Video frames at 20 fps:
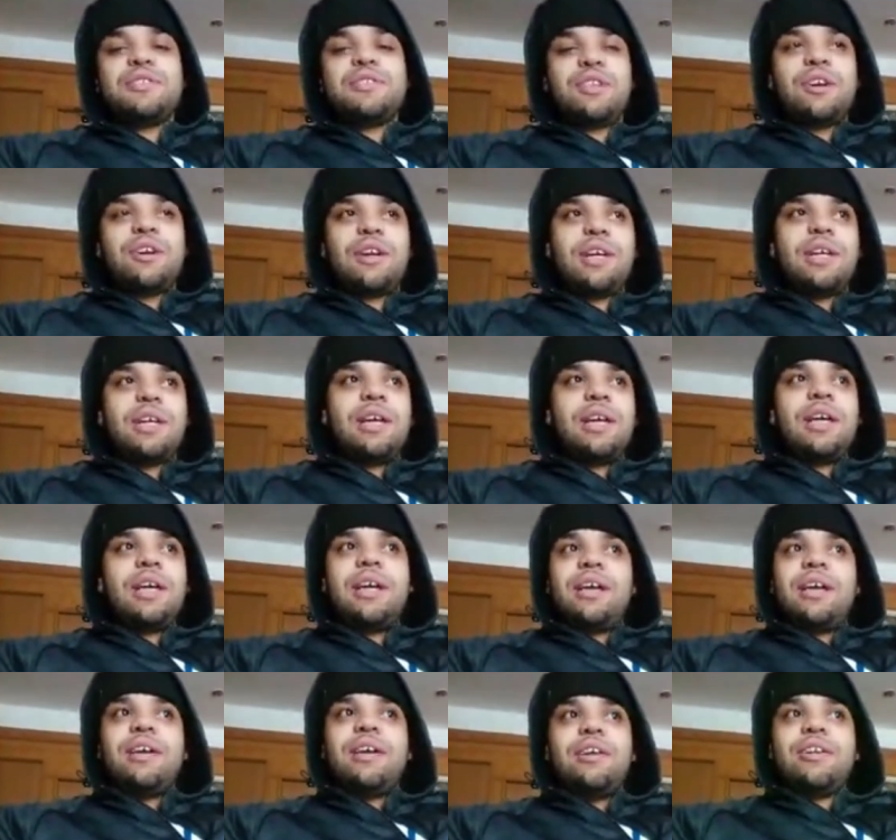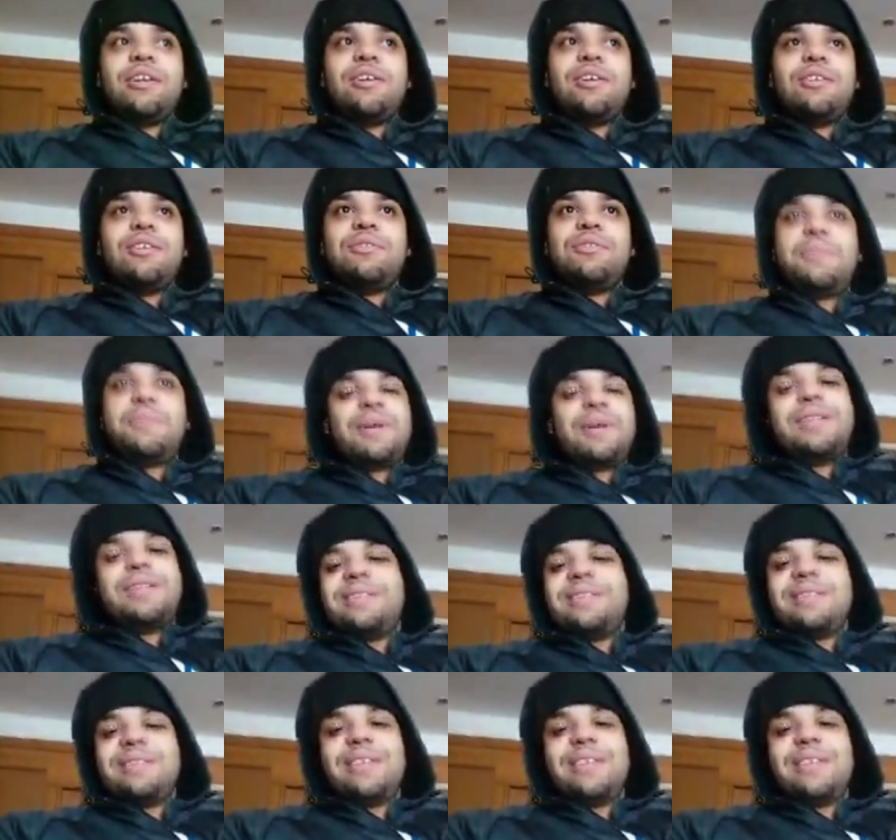story, you know, but
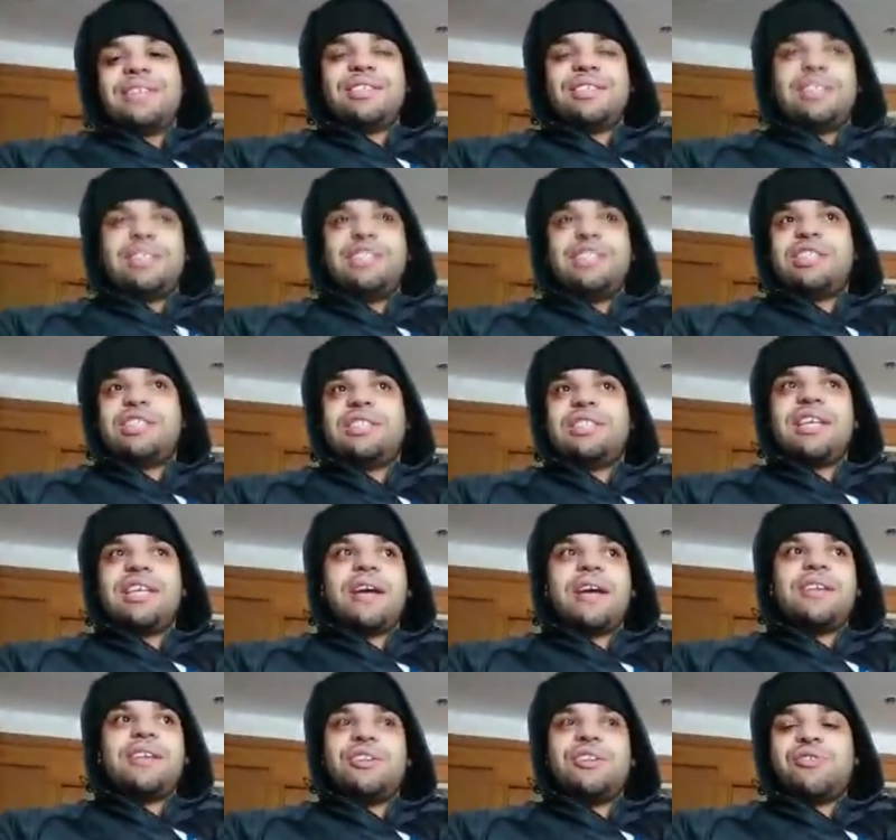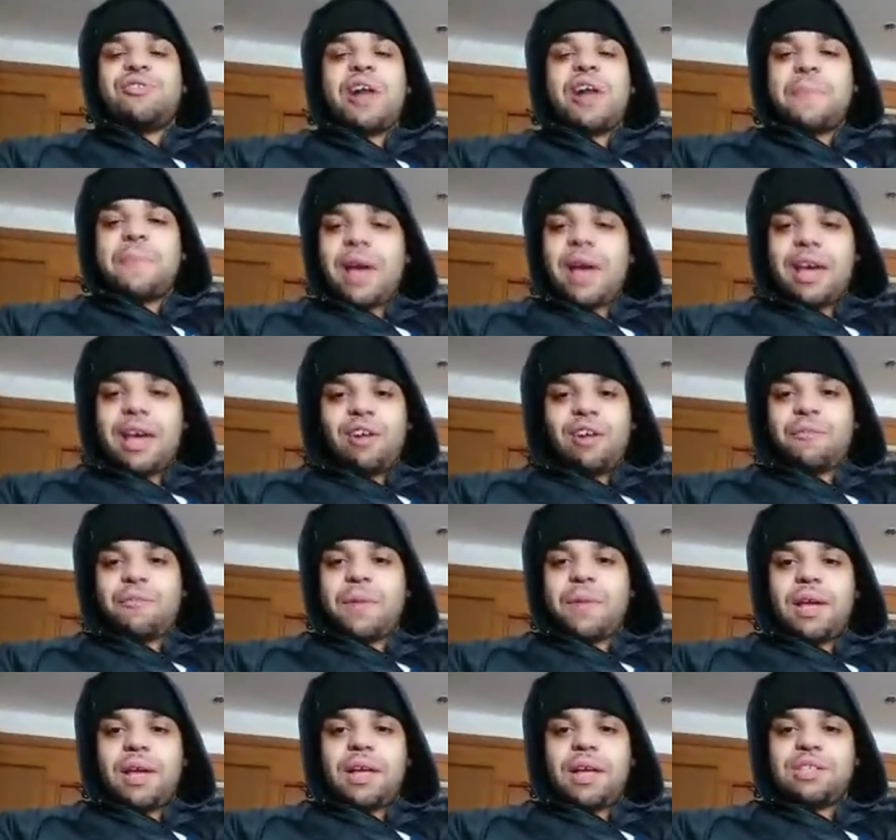it's the just, uh, you know, knock my hat off
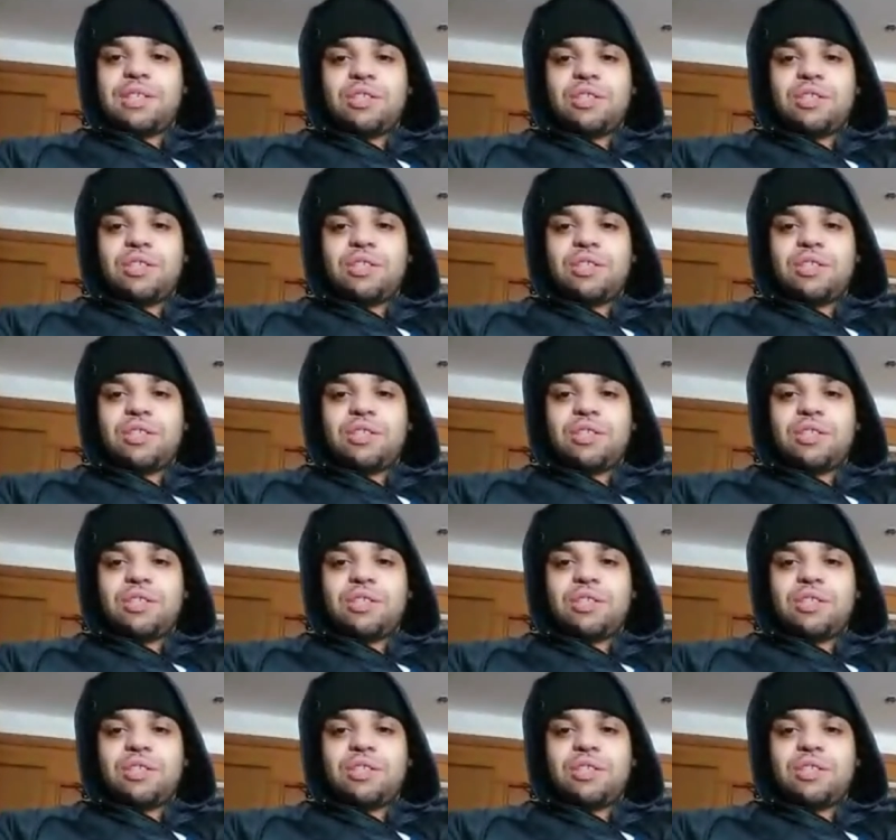my head.